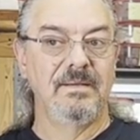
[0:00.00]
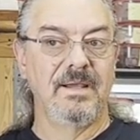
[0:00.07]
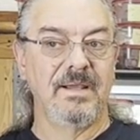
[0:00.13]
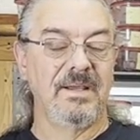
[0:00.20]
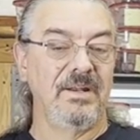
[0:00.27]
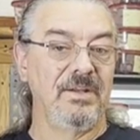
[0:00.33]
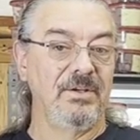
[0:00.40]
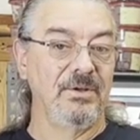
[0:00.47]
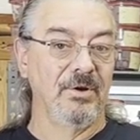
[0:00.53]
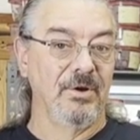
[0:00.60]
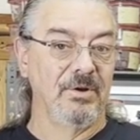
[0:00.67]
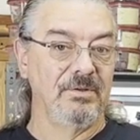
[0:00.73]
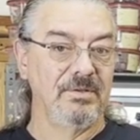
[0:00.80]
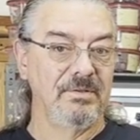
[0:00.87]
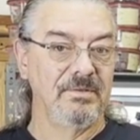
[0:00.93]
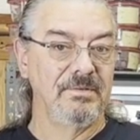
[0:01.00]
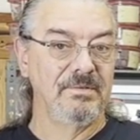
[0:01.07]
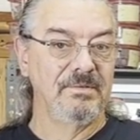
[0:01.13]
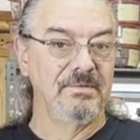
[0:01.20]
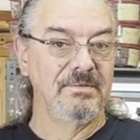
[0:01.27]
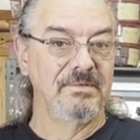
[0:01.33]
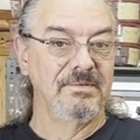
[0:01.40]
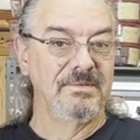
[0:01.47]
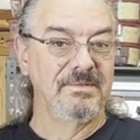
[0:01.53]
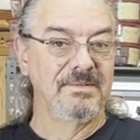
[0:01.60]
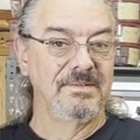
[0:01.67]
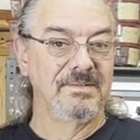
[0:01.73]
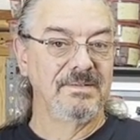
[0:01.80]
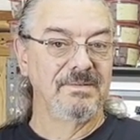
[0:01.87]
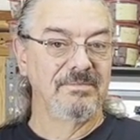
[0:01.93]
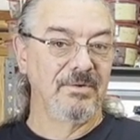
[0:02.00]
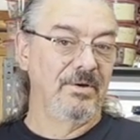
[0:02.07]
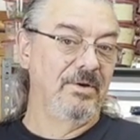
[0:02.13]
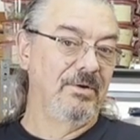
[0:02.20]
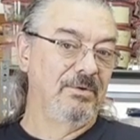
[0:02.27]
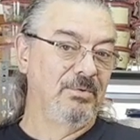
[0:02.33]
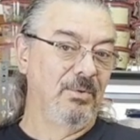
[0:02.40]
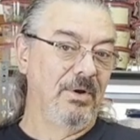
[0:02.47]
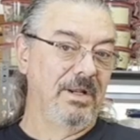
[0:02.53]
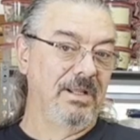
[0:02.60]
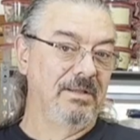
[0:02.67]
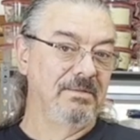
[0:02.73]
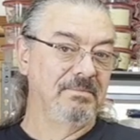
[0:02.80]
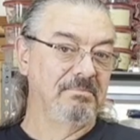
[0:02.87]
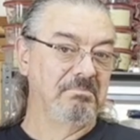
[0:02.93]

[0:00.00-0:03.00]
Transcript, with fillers: I got a yurt for 120.